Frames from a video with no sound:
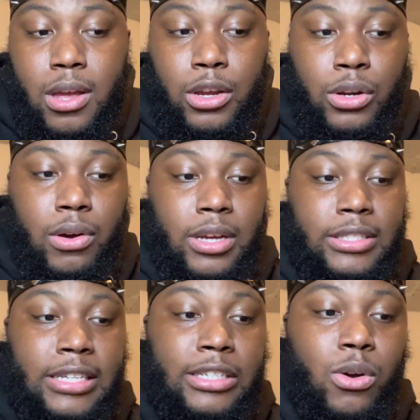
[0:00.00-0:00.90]
You know, it
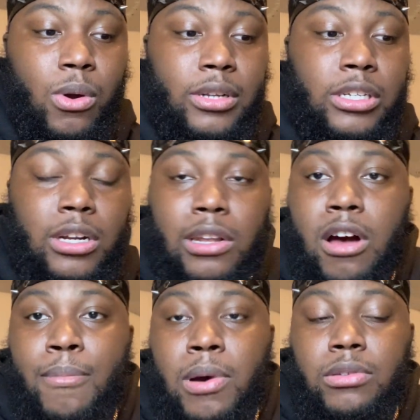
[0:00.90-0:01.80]
says according to the
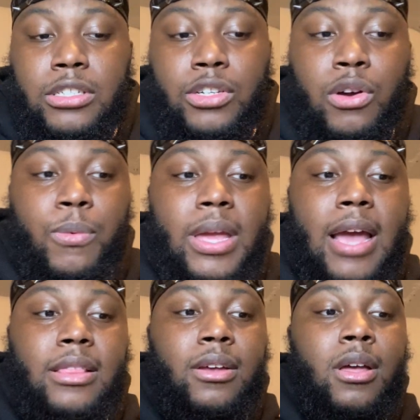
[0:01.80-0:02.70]
law of Moses. You know, we
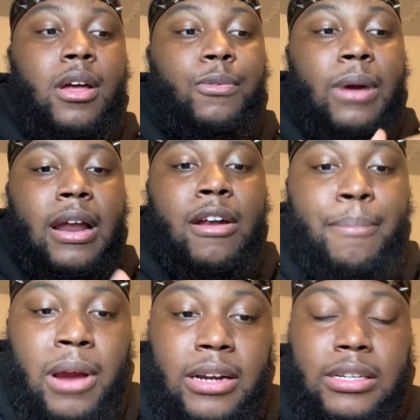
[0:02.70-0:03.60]
had to write out a
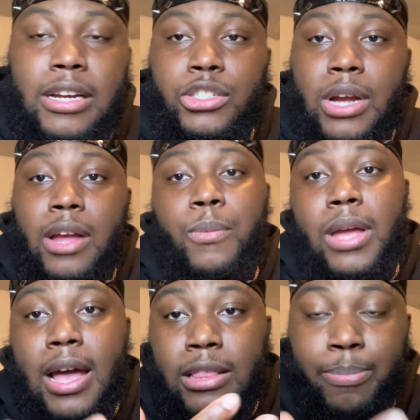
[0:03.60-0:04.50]
marriage contract and we
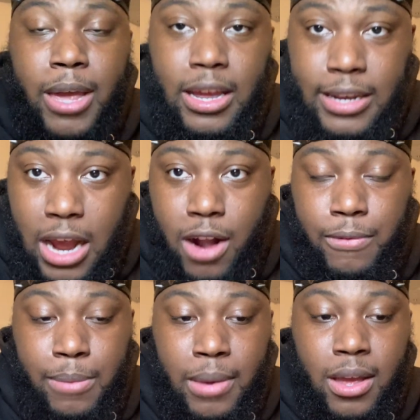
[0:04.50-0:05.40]
had to pay a
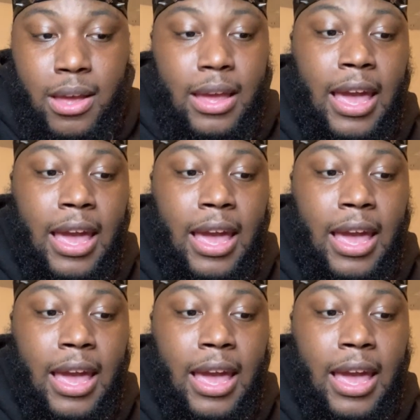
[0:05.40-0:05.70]
dowry, man.